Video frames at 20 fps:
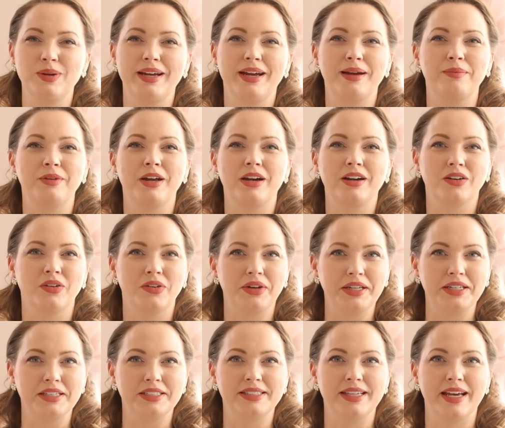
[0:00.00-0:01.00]
why I'm not
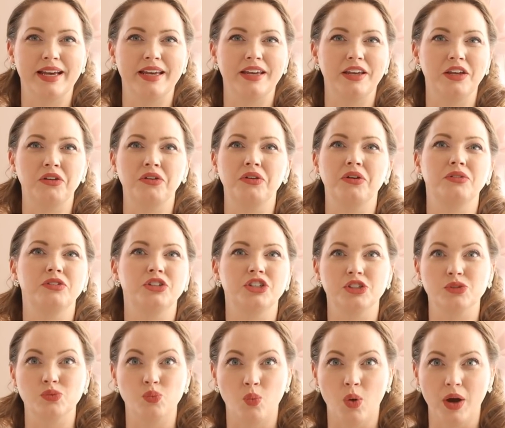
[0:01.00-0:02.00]
going to say, you know,
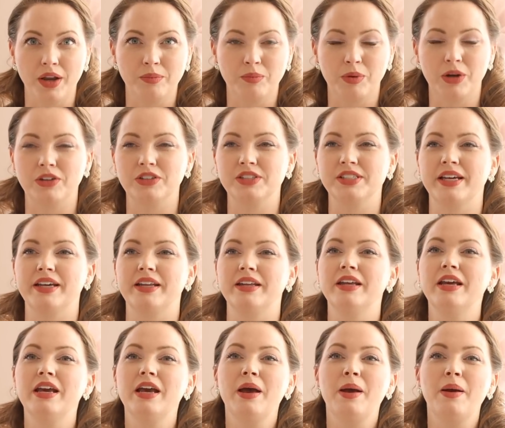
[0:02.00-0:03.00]
just one person.
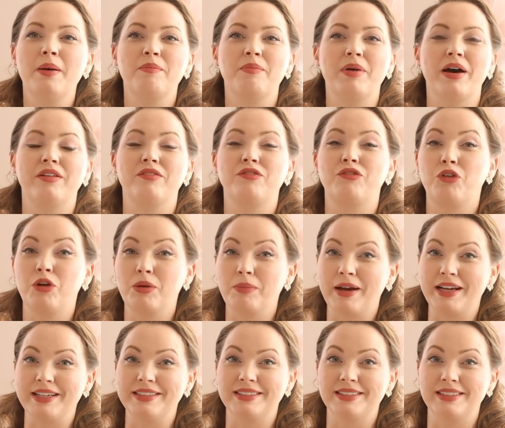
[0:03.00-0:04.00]
But for
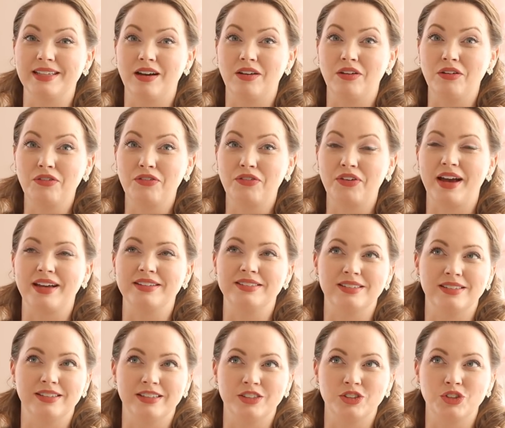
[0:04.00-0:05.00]
myself as
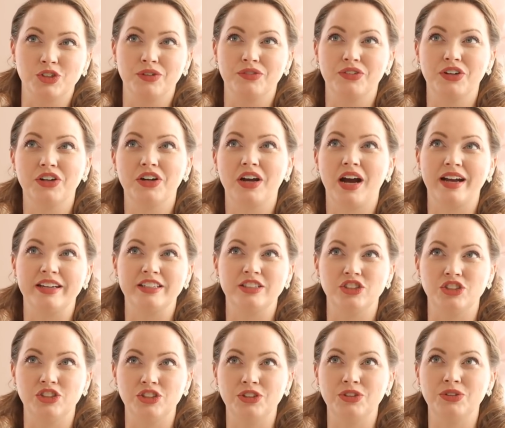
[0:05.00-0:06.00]
an introvert, I
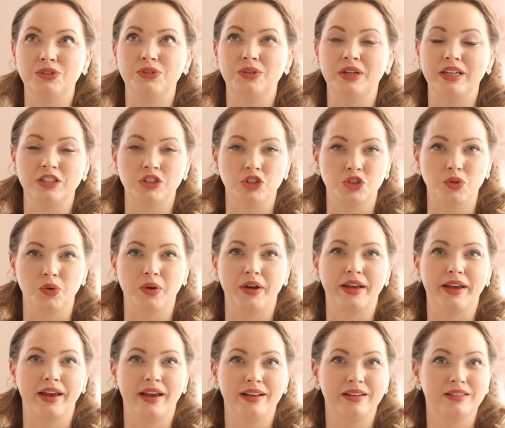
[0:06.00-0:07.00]
do
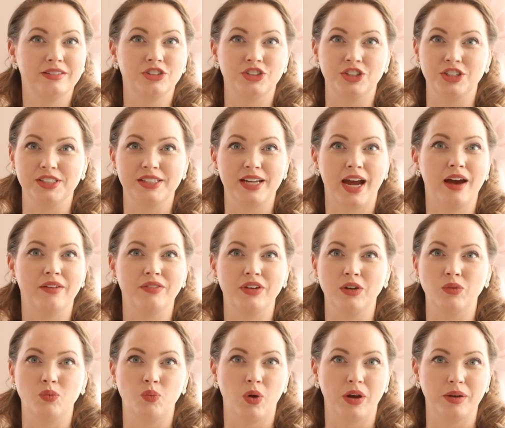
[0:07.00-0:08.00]
enjoy just
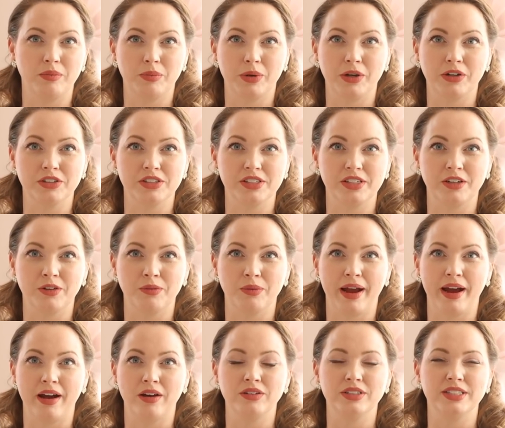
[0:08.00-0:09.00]
having one person
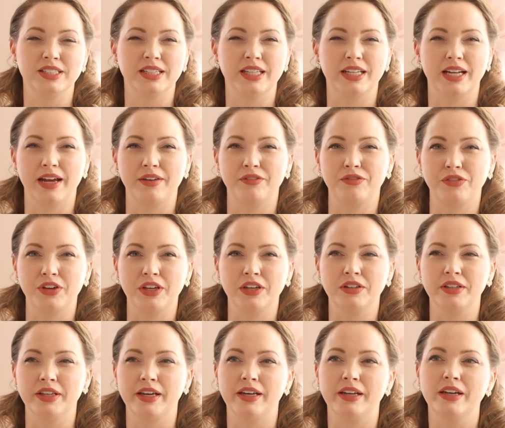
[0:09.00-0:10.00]
around, and then I
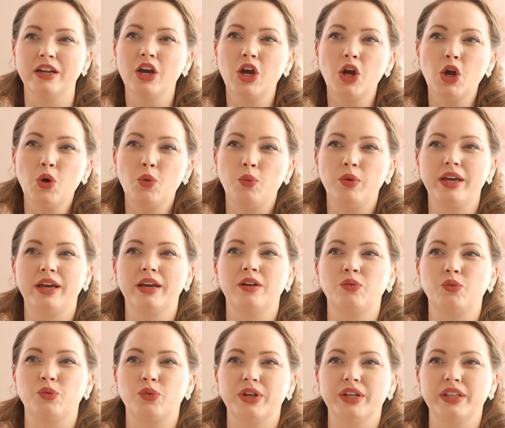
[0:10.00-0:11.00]
feel that we
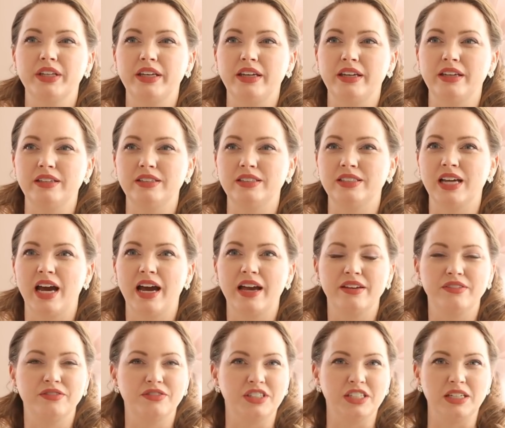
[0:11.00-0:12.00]
can really
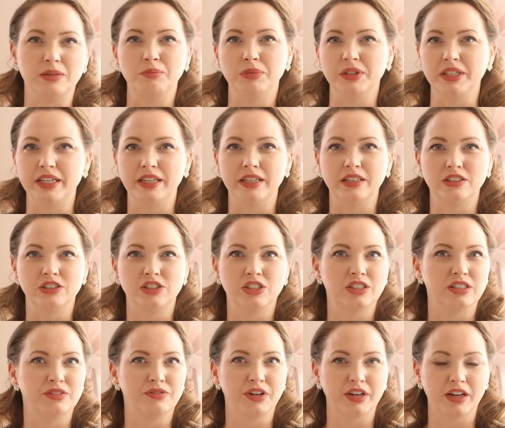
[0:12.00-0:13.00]
dive deeply into
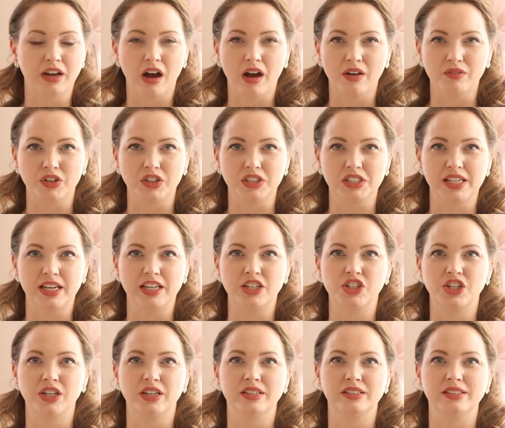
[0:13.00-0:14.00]
different
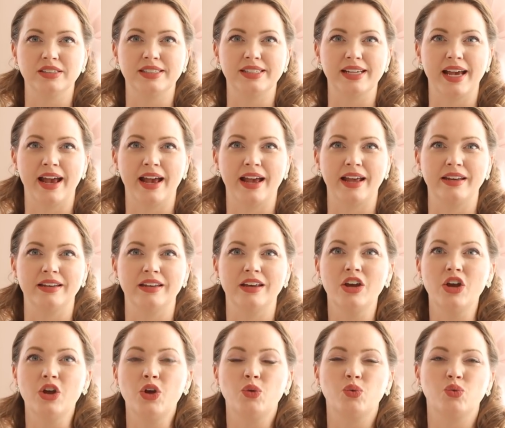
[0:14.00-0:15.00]
conversations and
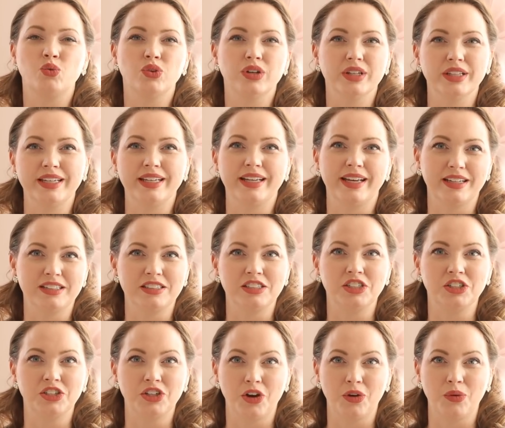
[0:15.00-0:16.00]
really get
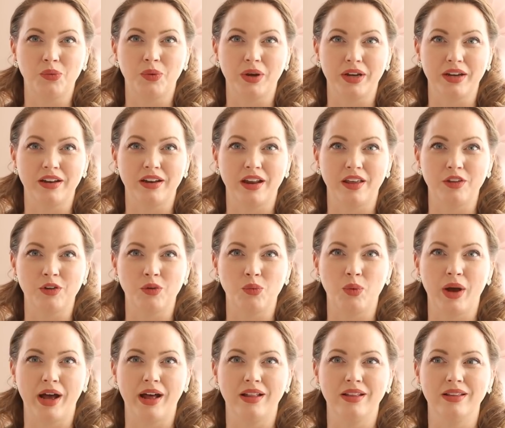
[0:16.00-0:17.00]
to know one another
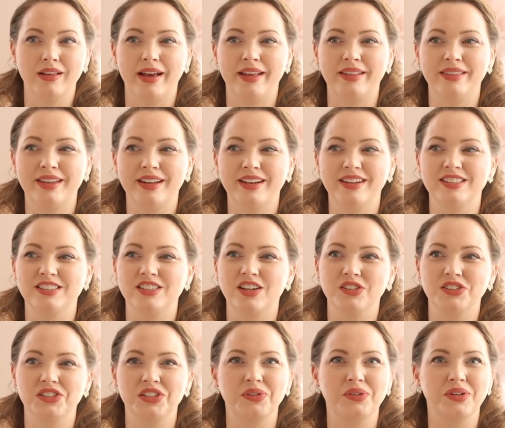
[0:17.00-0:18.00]
well. And then it's
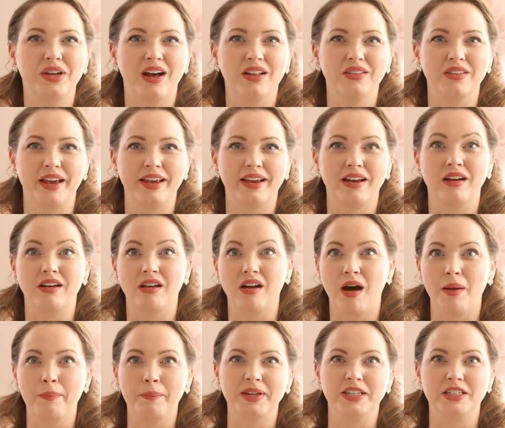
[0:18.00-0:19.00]
also not like a
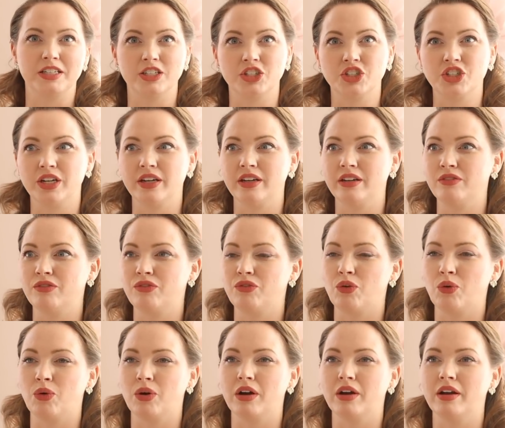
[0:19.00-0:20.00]
competition
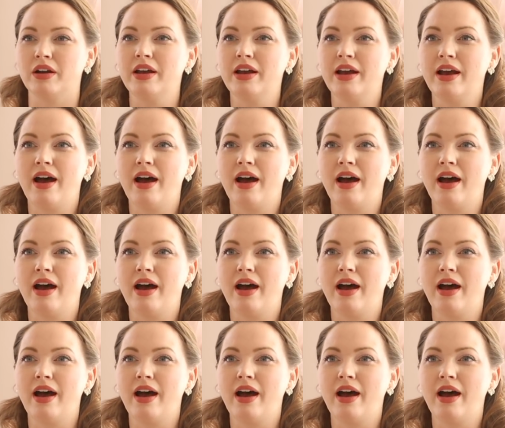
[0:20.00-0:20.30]
for,